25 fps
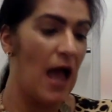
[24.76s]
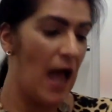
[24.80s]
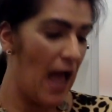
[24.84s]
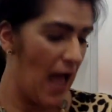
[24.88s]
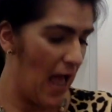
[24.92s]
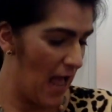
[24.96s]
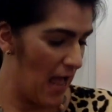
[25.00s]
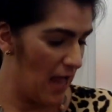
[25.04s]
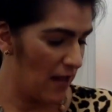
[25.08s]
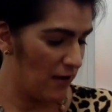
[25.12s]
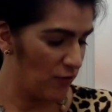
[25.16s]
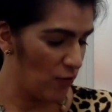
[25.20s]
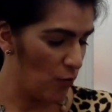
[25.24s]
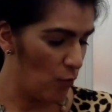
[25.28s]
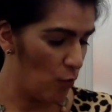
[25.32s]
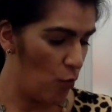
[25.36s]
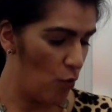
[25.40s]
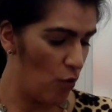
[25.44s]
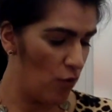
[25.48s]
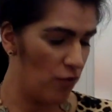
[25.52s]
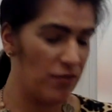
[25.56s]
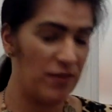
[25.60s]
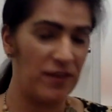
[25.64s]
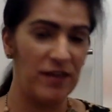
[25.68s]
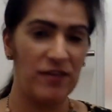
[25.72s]
And
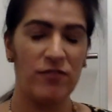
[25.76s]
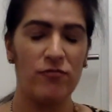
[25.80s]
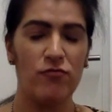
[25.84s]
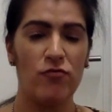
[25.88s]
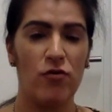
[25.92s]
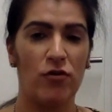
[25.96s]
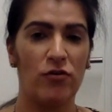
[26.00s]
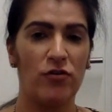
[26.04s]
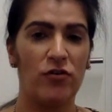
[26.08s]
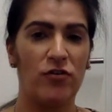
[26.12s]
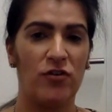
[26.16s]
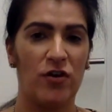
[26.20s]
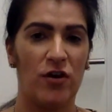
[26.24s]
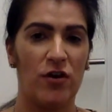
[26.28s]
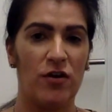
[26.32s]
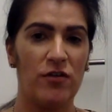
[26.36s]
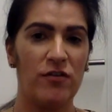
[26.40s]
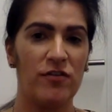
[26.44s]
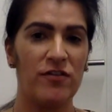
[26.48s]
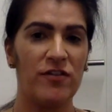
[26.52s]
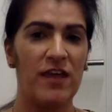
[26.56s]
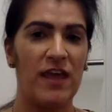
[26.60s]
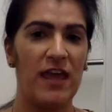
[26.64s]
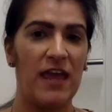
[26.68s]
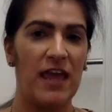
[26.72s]
what this rod
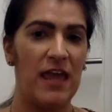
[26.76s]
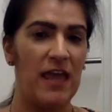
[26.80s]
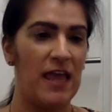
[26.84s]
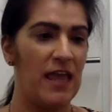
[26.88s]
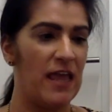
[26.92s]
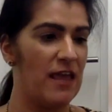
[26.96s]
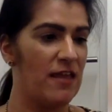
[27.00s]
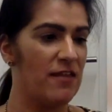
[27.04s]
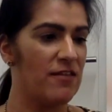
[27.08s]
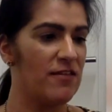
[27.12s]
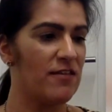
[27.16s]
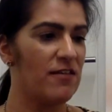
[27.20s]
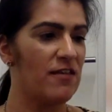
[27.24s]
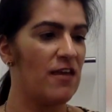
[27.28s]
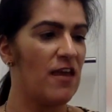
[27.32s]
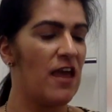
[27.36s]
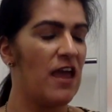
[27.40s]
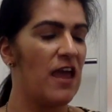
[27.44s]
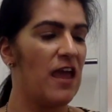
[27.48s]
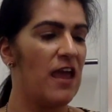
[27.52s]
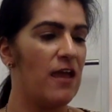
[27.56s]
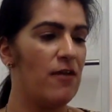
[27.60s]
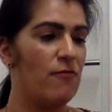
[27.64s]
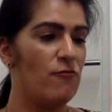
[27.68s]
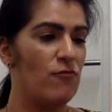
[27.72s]
does is
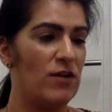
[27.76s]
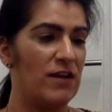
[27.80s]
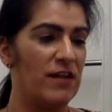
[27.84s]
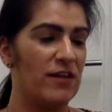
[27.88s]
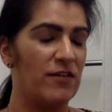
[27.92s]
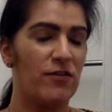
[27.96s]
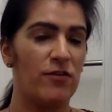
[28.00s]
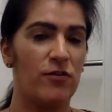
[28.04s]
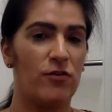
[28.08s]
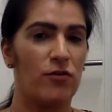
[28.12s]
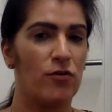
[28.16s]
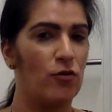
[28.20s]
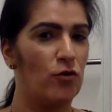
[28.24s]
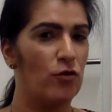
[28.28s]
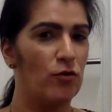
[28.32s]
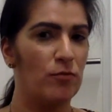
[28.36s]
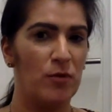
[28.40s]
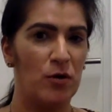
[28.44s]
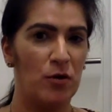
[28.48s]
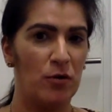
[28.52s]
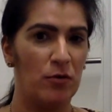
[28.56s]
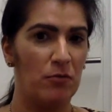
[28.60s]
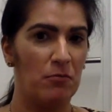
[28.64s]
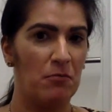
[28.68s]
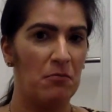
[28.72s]
it releases
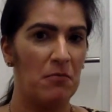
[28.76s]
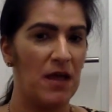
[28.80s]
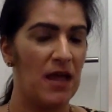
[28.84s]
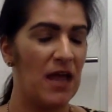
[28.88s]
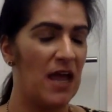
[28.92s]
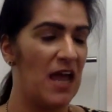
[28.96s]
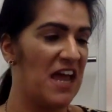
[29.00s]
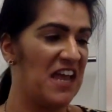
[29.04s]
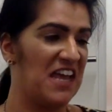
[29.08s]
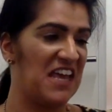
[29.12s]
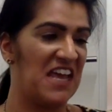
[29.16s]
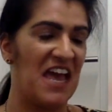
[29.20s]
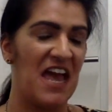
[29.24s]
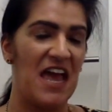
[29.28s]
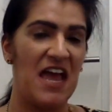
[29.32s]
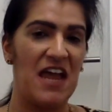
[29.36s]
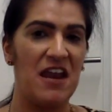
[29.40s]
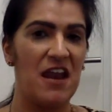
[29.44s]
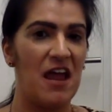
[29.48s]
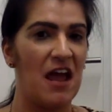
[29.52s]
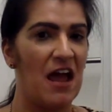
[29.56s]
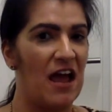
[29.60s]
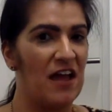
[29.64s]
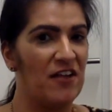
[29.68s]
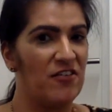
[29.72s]
hormone.
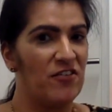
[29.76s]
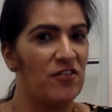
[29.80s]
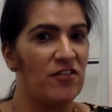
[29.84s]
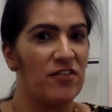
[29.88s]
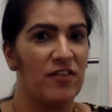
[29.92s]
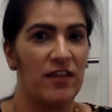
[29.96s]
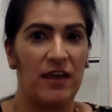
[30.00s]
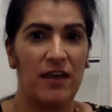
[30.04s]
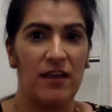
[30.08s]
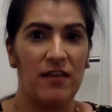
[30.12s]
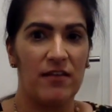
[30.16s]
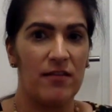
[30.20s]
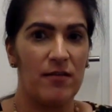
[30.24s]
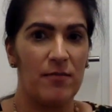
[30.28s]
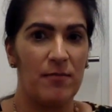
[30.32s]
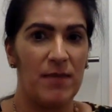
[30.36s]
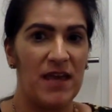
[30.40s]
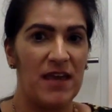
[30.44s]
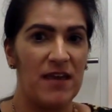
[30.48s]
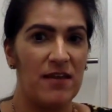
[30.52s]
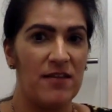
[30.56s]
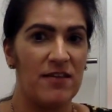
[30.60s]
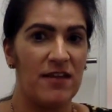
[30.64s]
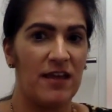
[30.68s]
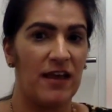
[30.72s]
Again, I just think it's
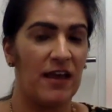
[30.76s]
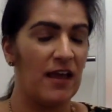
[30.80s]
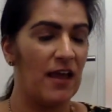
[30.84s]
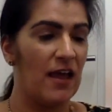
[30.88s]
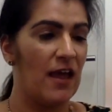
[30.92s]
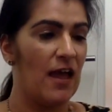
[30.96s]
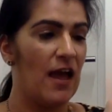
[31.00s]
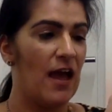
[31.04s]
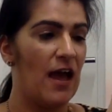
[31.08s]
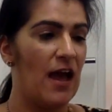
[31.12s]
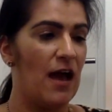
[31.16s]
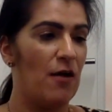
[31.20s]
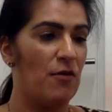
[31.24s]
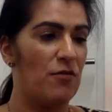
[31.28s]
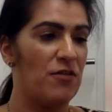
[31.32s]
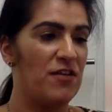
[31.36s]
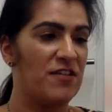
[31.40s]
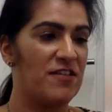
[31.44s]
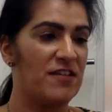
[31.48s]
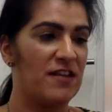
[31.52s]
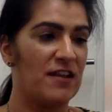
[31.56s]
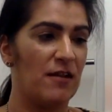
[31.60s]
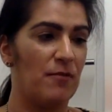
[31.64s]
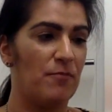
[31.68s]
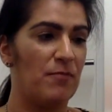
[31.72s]
amazing how
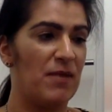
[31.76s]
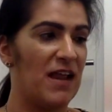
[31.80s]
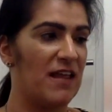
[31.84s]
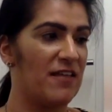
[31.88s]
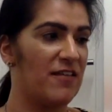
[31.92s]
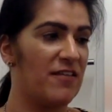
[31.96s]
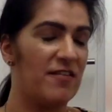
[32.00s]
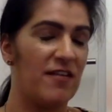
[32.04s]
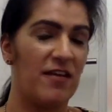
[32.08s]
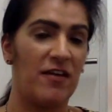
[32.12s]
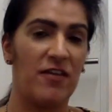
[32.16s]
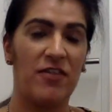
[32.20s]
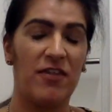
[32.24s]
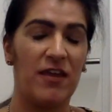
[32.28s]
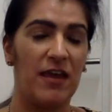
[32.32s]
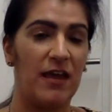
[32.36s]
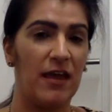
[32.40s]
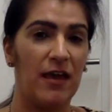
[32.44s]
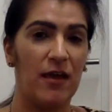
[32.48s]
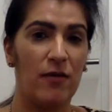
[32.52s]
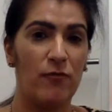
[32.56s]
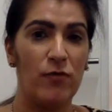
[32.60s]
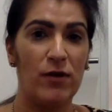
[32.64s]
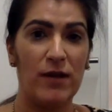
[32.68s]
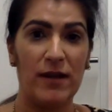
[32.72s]
this little plastic thing
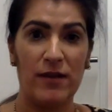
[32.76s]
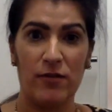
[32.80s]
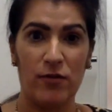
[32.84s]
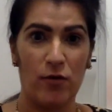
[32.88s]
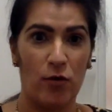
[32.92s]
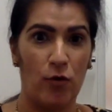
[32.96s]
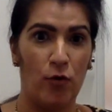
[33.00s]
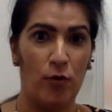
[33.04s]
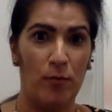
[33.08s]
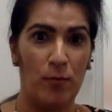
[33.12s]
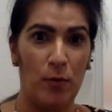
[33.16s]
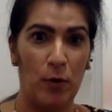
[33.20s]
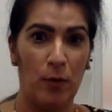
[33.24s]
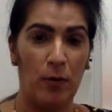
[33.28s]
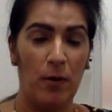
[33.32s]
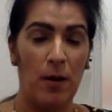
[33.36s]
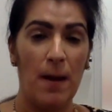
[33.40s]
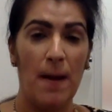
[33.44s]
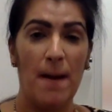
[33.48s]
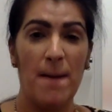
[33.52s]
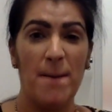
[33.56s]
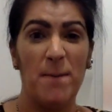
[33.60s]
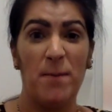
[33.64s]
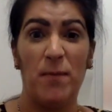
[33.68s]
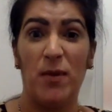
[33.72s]
can release hormone,
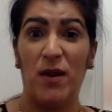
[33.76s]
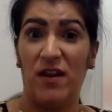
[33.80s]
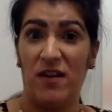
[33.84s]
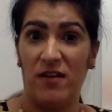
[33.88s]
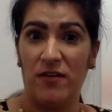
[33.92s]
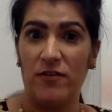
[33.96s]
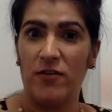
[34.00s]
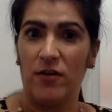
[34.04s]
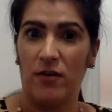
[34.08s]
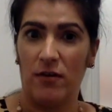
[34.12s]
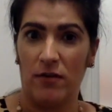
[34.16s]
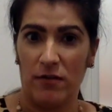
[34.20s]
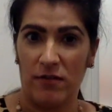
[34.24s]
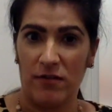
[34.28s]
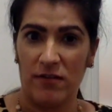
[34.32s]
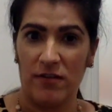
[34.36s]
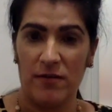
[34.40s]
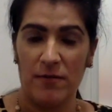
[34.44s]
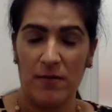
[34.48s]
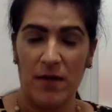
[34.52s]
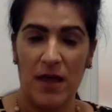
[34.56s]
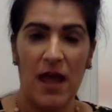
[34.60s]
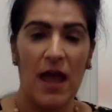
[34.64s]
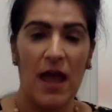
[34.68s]
but it does.